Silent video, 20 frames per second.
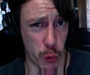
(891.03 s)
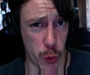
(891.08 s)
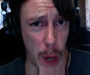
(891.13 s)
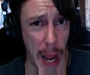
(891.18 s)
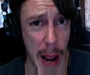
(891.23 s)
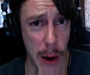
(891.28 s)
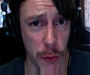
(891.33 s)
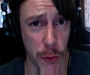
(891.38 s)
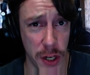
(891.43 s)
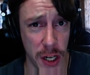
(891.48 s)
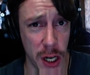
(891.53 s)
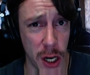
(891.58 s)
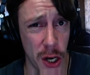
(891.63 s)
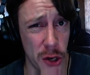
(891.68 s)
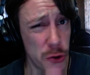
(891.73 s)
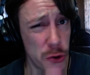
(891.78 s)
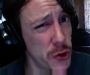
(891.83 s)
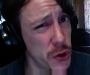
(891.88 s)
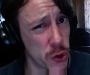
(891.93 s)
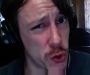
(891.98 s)
around in one
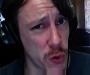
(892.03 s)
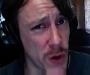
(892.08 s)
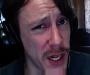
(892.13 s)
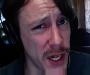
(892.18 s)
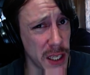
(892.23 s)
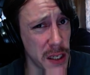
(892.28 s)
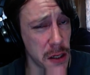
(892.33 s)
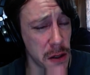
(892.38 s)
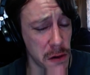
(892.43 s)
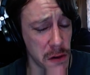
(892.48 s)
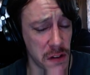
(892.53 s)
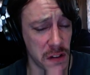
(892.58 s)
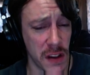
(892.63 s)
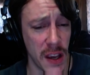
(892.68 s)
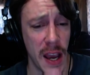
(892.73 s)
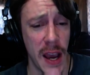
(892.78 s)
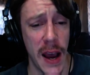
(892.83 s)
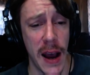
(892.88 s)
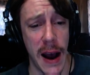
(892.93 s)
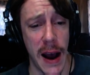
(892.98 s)
hundred twenty years.